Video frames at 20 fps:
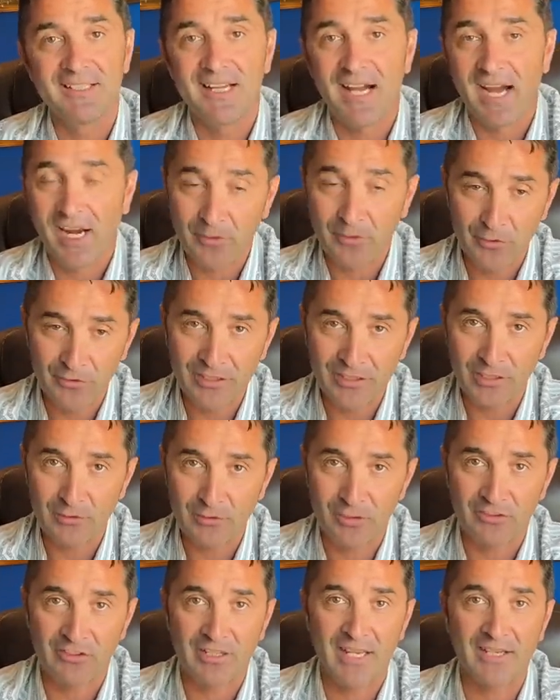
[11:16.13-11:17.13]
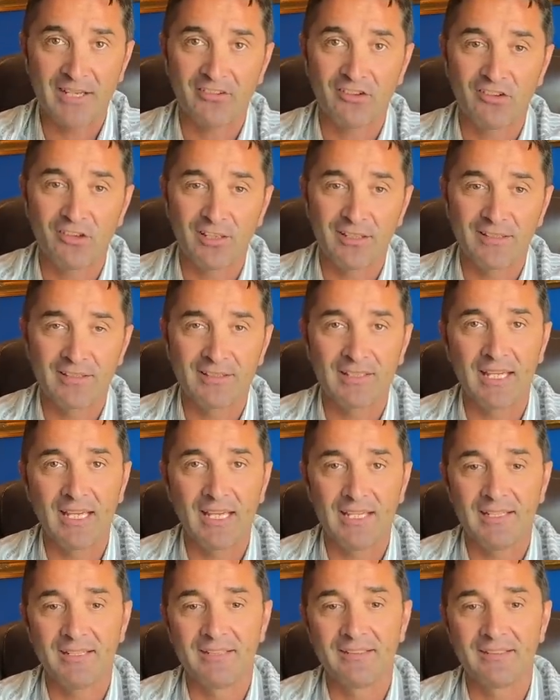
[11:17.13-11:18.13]
I don't think it was an accident,
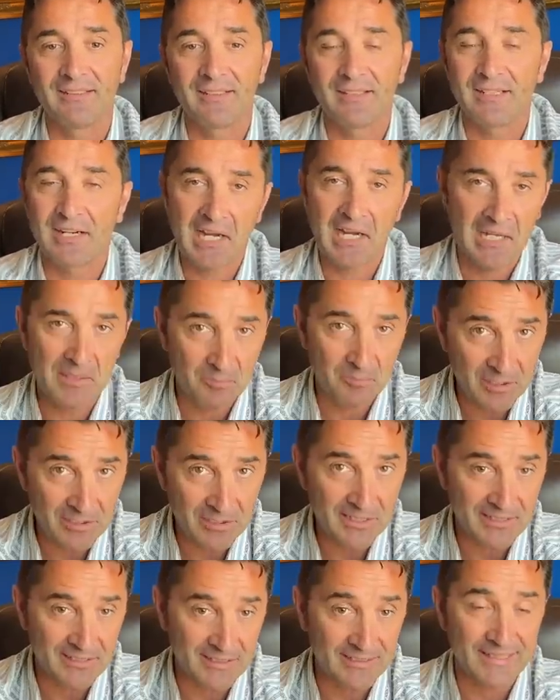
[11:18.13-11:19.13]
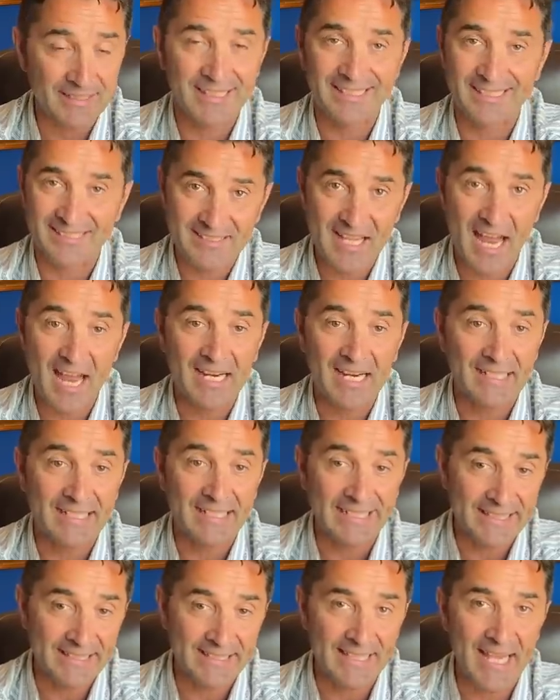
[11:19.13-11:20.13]
and uh, I predicted
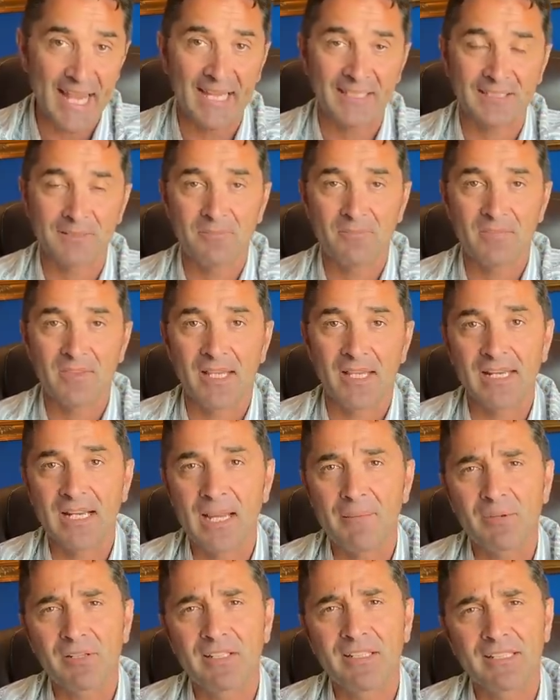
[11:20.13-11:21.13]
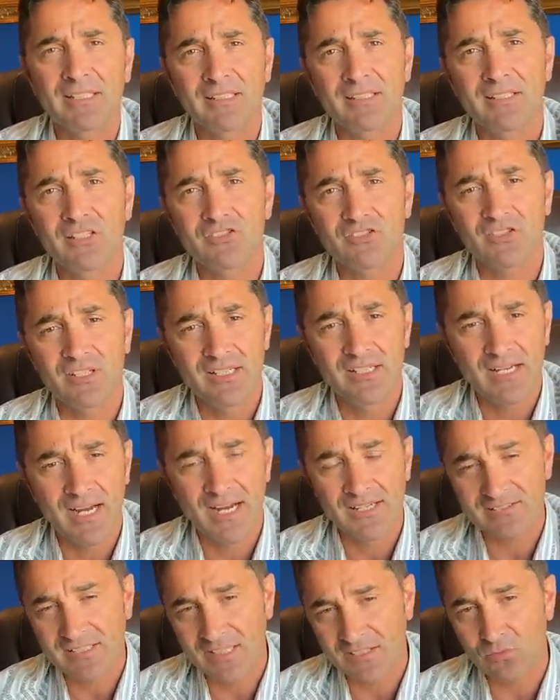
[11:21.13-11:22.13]
exactly that. And I predicted this.
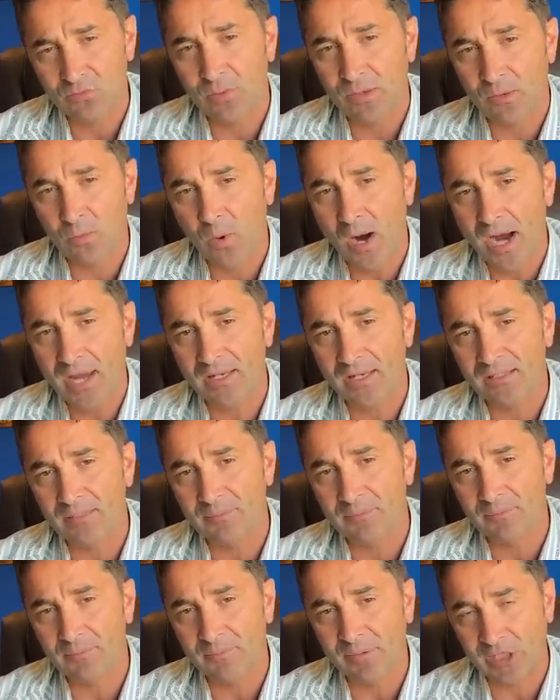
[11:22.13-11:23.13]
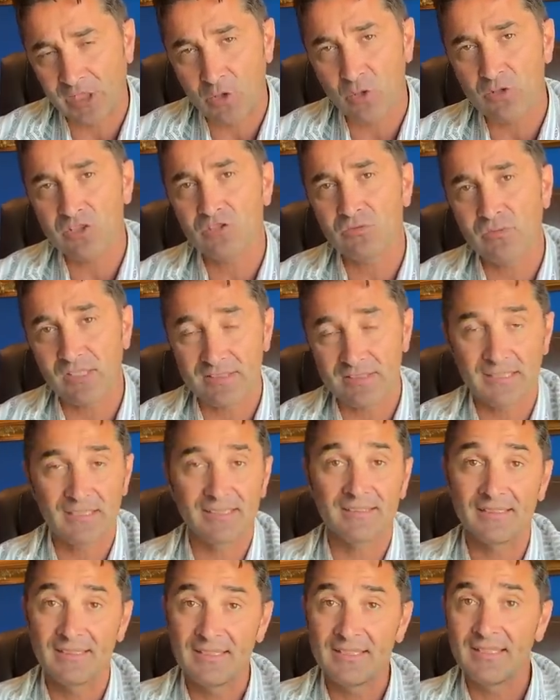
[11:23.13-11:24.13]
I said while Prigozhin was
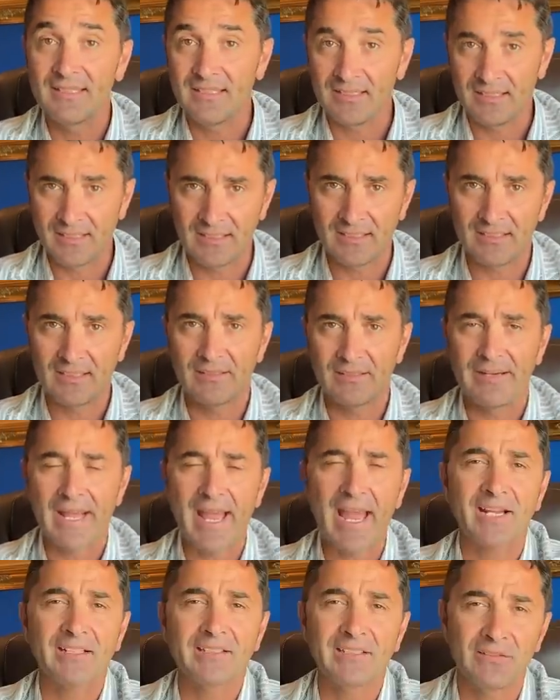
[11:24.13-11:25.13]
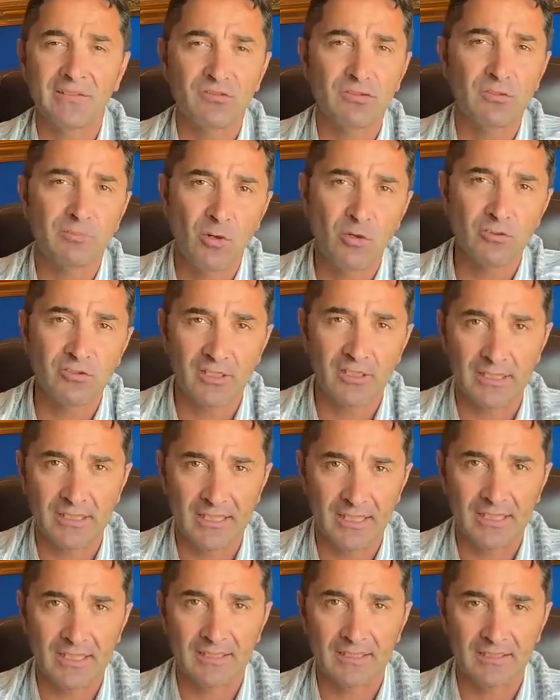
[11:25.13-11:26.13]
still uh, active, supposedly
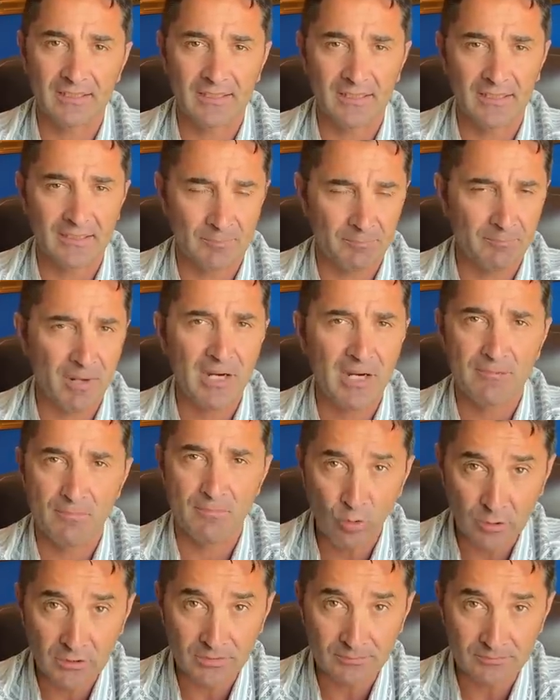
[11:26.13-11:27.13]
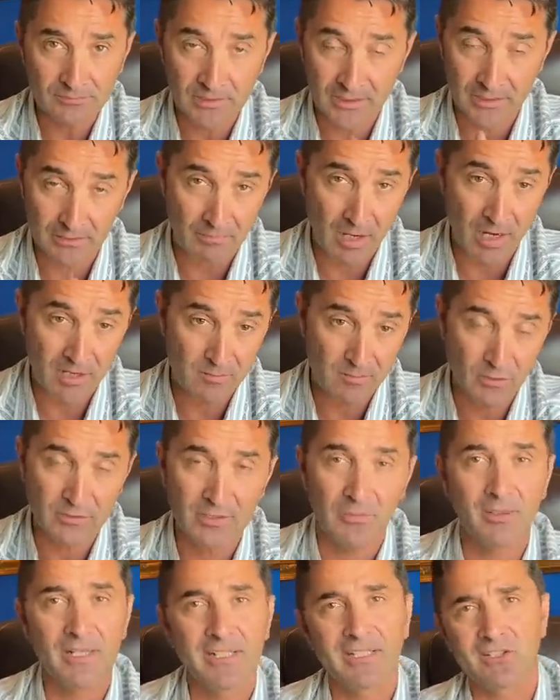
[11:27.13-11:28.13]
in uh, Bakhmut, in Bakhmut
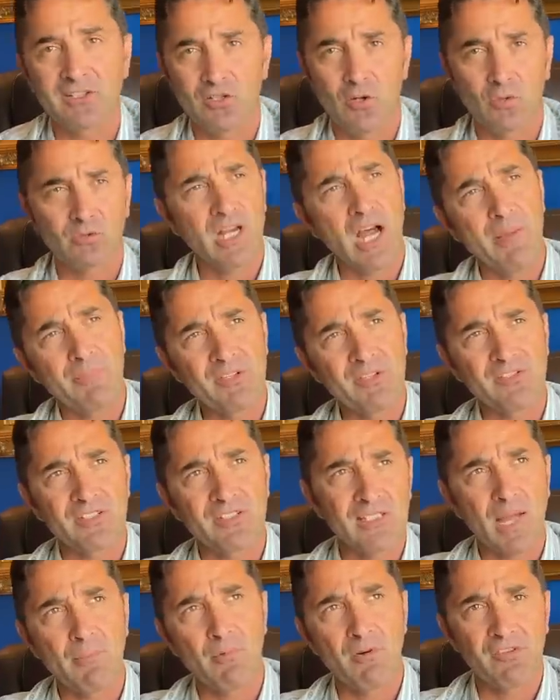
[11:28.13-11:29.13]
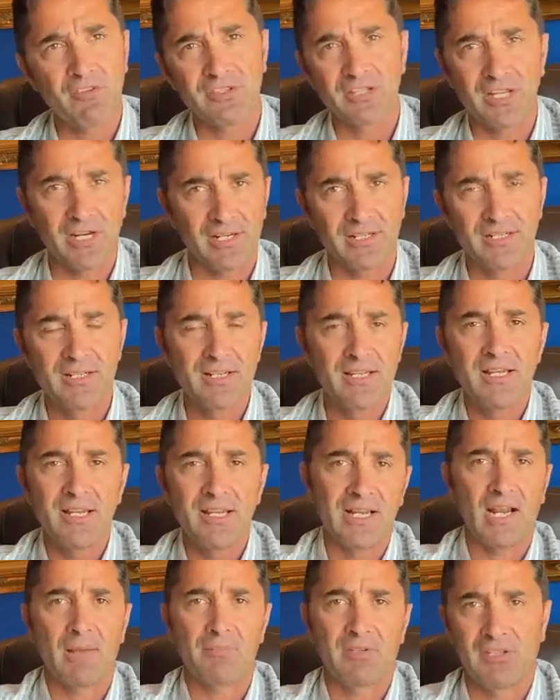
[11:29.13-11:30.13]
and where he showed up and said, I'm over there
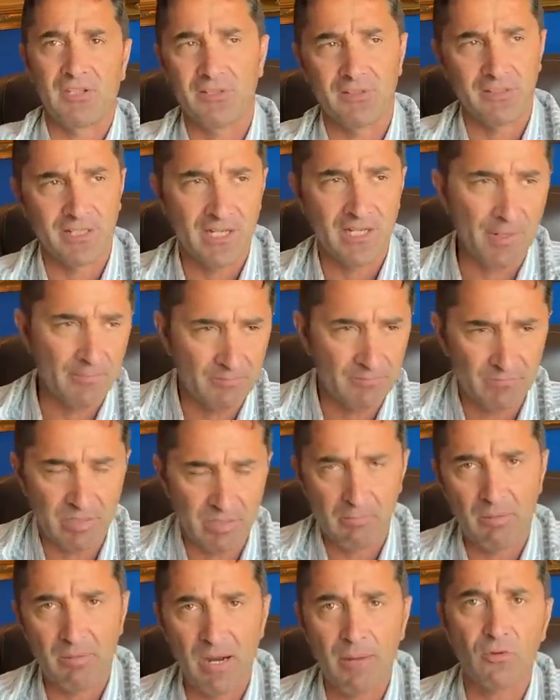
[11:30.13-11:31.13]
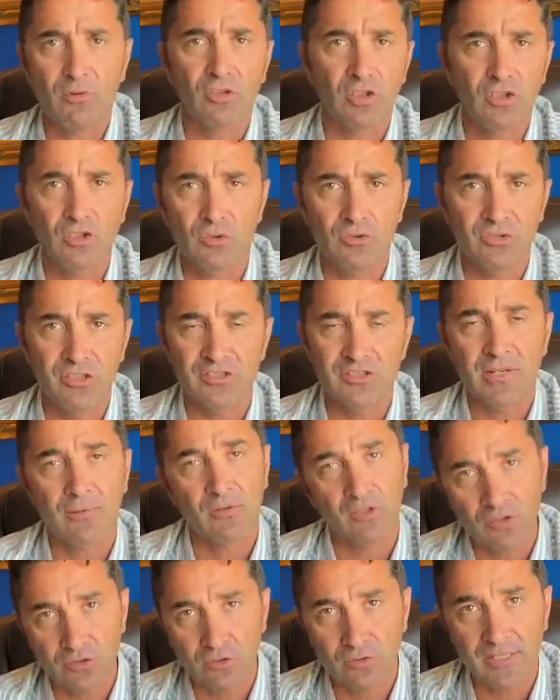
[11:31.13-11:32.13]
and I'm here and I'm blah, blah, blah, I'm going to do this and I'm
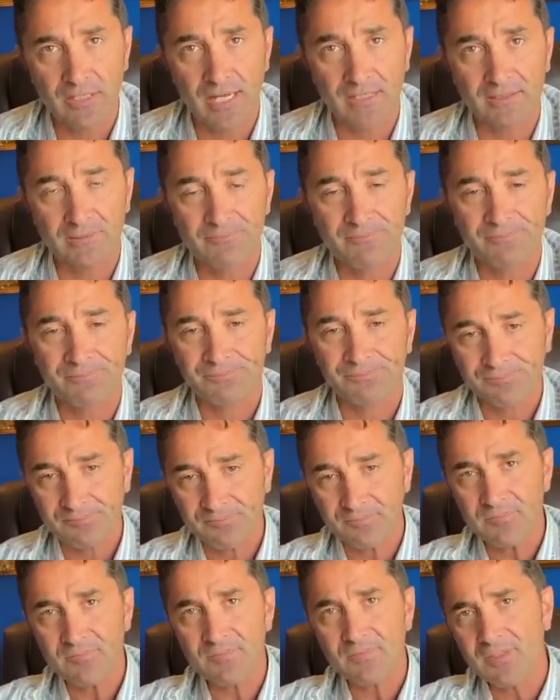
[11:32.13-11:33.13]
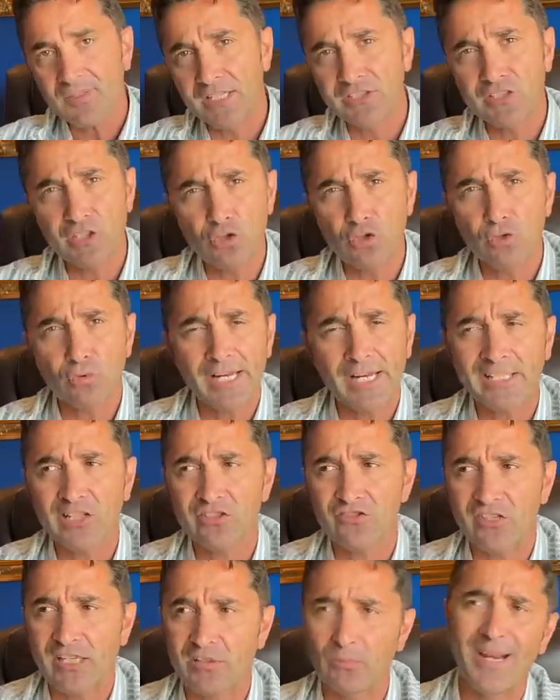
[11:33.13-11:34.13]
going to do that. And the
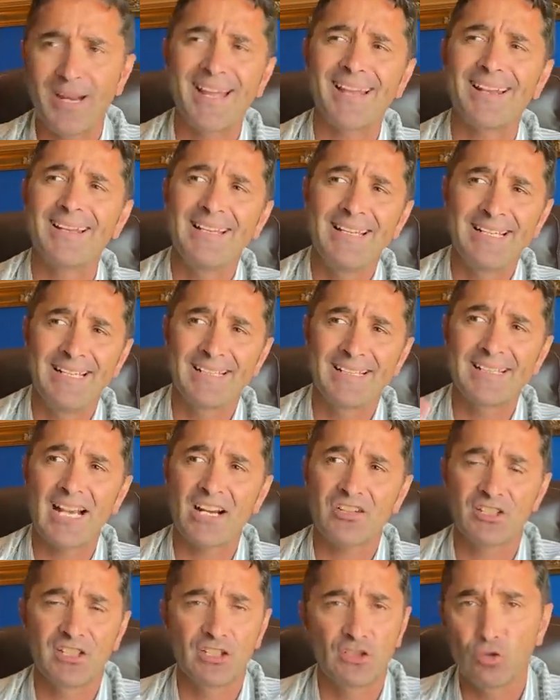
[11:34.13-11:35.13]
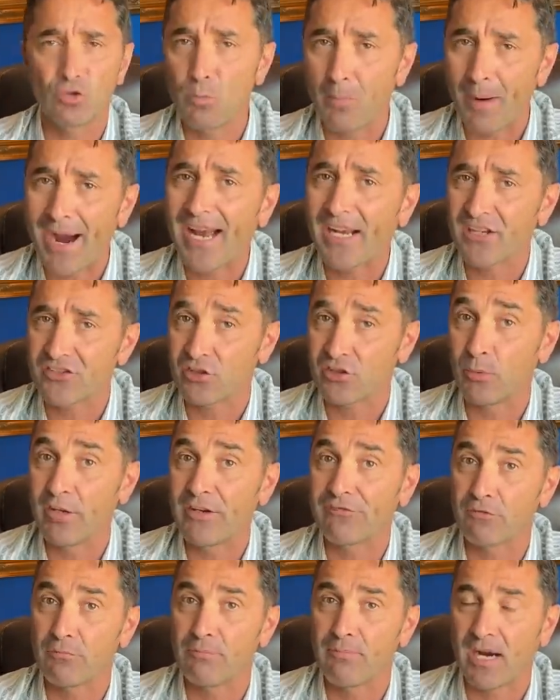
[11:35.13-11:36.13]
Ukrainian said, well, it's actually two miles
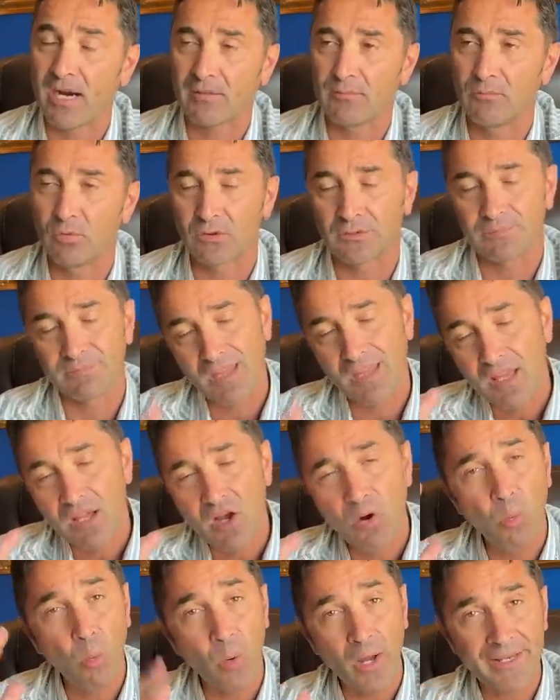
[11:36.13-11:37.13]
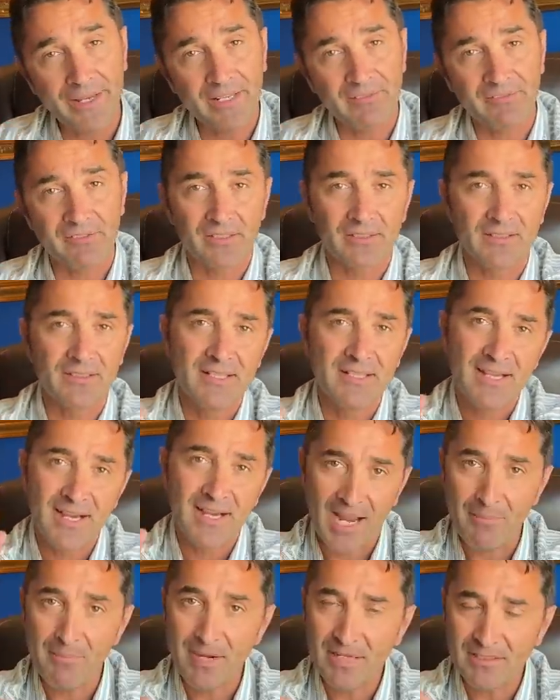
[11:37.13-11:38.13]
away from Bakhmut. Whatever.
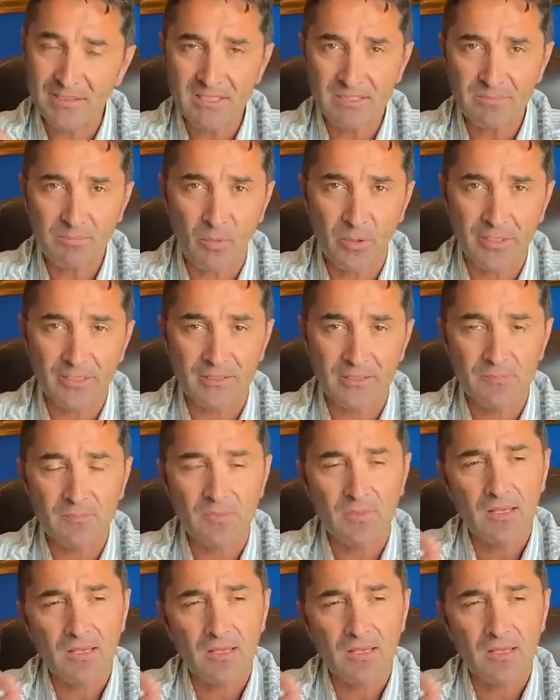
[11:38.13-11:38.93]
I made this point.